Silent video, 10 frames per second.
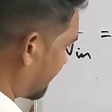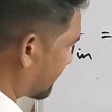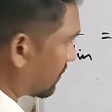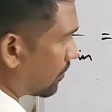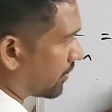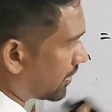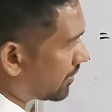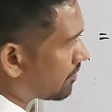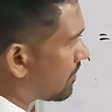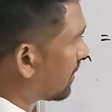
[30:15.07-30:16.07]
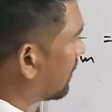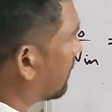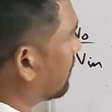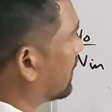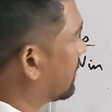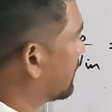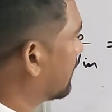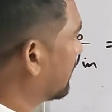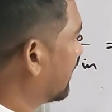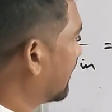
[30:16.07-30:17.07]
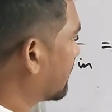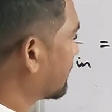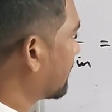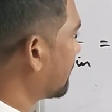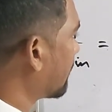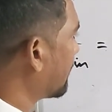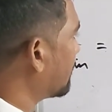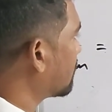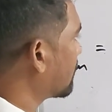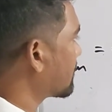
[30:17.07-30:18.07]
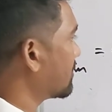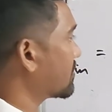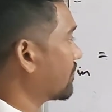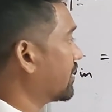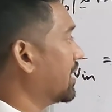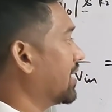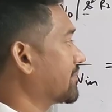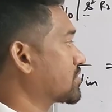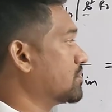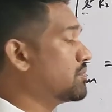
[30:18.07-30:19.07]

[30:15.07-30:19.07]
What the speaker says: this is okay, but another important equation is we have